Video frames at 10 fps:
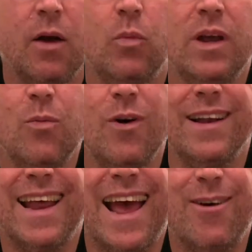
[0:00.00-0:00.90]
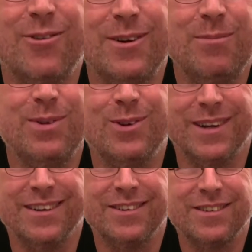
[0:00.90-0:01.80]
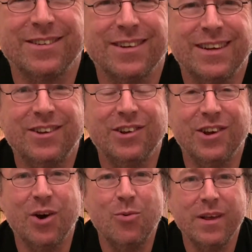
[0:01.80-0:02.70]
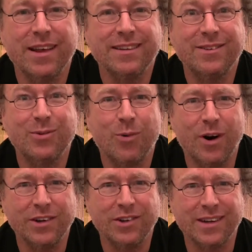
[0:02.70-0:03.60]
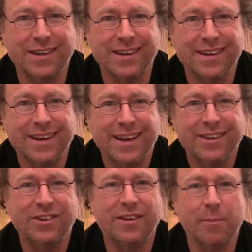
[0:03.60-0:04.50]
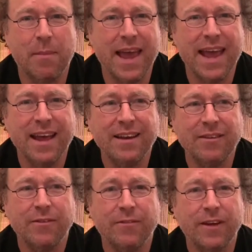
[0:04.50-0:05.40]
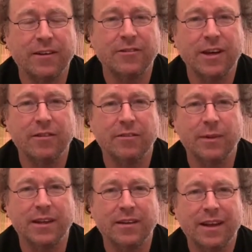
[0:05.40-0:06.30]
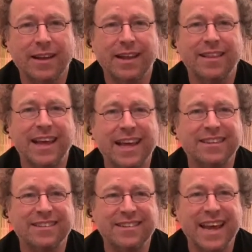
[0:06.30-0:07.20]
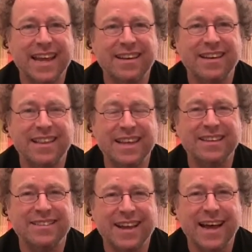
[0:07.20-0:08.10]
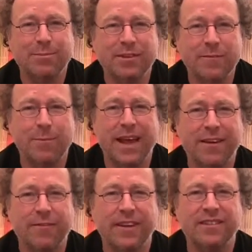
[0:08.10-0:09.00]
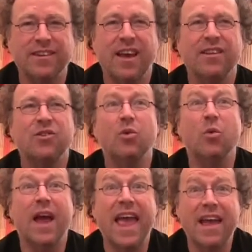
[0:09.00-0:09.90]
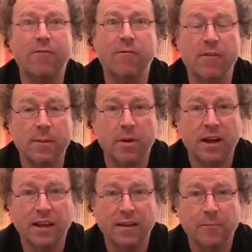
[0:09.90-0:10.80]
We want our employers to go with us to Washington to demand of the federal government that they extend these types of benefits to everybody.